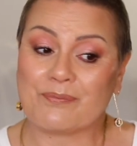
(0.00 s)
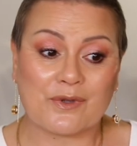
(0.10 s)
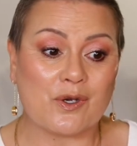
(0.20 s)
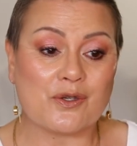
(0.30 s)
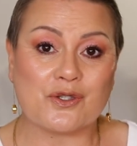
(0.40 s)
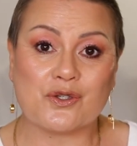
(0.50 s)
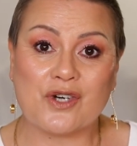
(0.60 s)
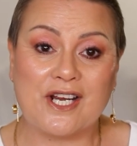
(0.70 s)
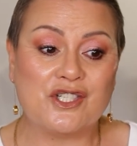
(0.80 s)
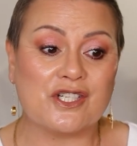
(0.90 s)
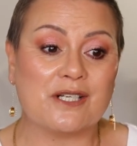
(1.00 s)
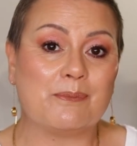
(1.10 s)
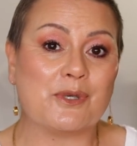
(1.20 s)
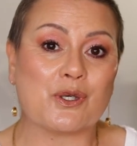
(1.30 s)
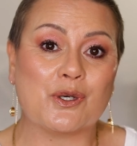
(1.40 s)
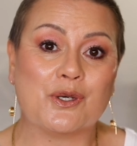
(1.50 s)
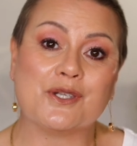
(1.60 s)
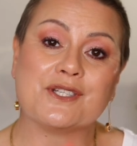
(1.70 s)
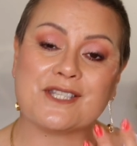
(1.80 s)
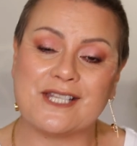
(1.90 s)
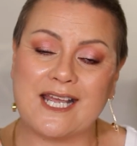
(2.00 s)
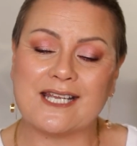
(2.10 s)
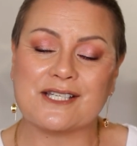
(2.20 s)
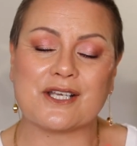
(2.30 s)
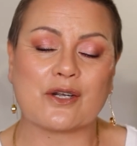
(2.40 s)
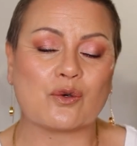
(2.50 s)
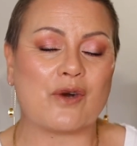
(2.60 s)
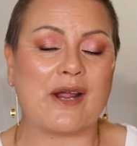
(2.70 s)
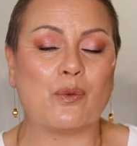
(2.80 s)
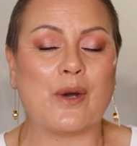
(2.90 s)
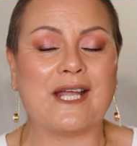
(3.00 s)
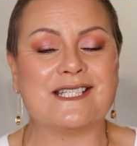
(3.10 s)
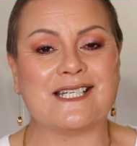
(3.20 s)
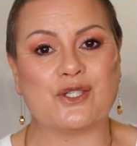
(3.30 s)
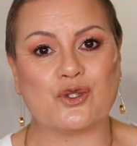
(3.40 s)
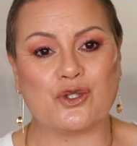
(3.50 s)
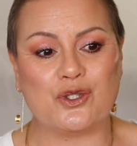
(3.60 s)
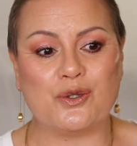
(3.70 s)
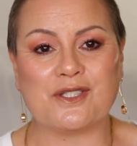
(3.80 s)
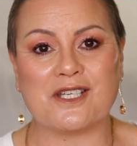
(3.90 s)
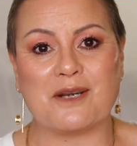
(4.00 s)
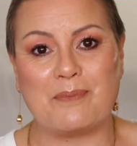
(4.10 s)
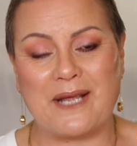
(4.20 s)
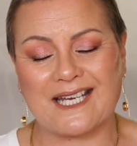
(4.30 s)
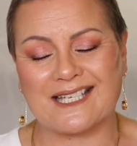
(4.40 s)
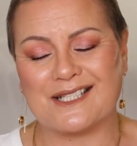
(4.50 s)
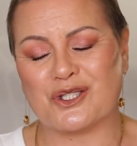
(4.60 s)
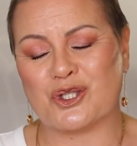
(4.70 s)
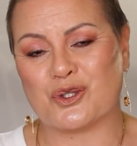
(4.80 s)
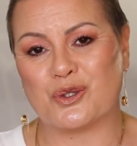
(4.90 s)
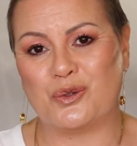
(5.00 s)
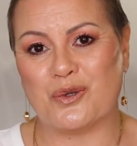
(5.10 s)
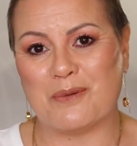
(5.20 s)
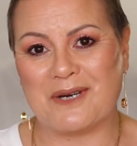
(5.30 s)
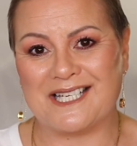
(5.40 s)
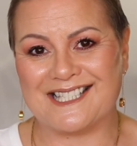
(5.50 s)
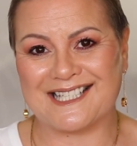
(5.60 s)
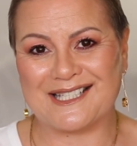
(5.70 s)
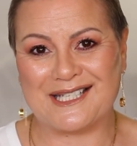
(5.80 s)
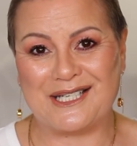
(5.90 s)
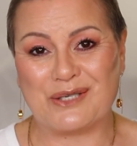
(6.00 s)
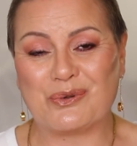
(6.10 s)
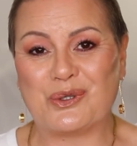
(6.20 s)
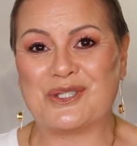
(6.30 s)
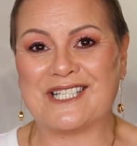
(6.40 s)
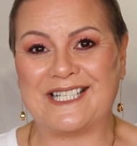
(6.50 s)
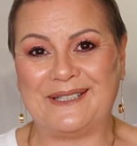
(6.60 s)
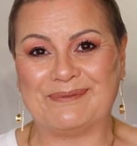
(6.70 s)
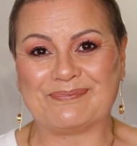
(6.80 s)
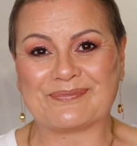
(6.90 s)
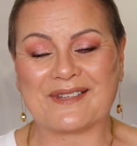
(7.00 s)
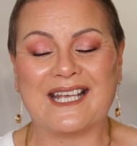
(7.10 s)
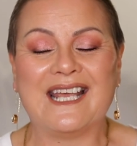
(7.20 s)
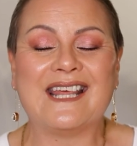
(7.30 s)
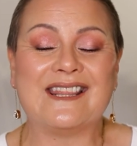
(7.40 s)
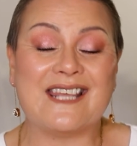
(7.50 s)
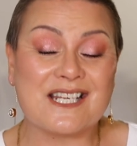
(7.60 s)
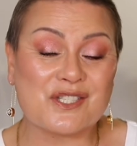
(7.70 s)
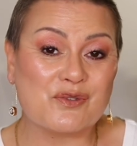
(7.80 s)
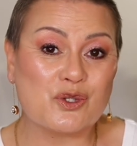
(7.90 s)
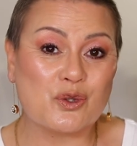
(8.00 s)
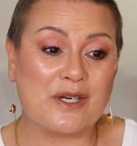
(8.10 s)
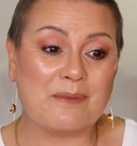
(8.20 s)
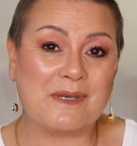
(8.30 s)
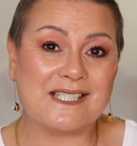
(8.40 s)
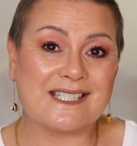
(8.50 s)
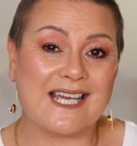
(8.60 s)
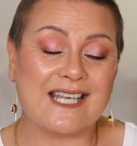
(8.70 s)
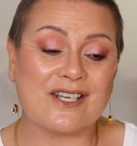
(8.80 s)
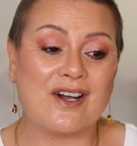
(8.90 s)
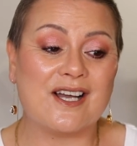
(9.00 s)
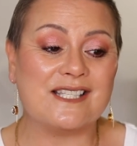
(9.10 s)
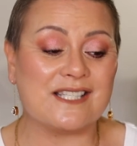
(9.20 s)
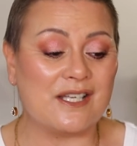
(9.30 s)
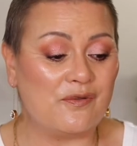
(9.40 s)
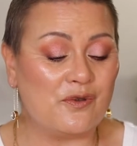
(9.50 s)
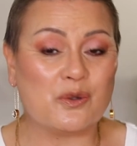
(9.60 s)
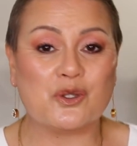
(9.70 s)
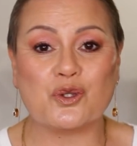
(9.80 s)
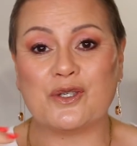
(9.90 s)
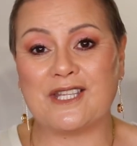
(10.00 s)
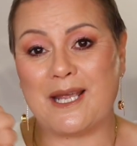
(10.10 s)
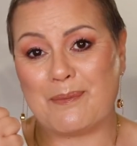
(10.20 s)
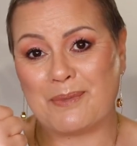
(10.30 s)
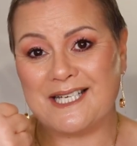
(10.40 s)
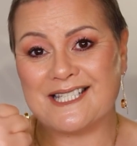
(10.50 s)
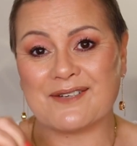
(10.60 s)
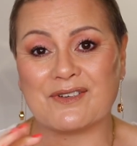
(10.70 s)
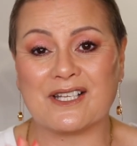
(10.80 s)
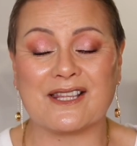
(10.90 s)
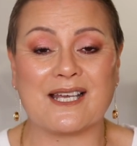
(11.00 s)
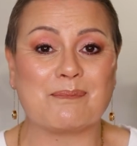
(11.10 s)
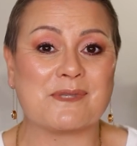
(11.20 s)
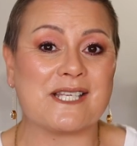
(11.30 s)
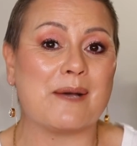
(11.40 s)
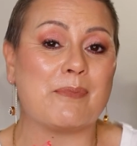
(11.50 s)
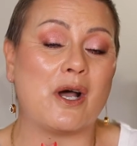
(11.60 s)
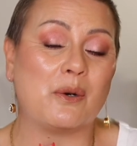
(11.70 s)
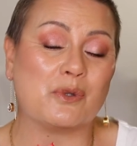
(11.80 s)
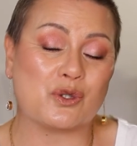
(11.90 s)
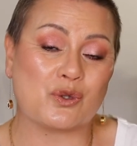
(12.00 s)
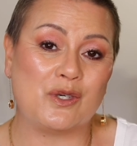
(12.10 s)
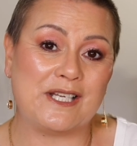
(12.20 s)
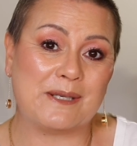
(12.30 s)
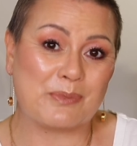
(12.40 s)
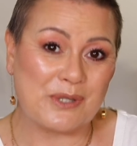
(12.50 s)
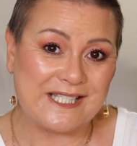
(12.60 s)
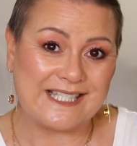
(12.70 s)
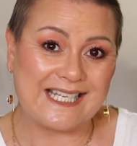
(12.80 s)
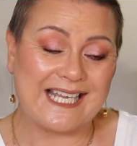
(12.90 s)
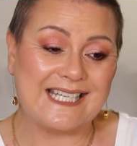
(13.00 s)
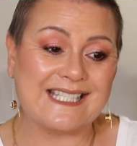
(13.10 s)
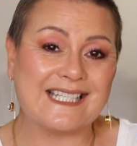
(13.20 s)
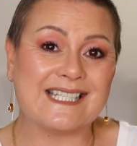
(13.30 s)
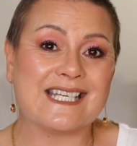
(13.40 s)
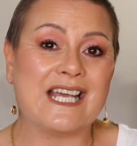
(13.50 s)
concentration, because that is a great way to introduce it back into my skincare routine. Thanks for joining me today, guys. If you enjoyed that, please give it a thumbs up. I would truly appreciate it.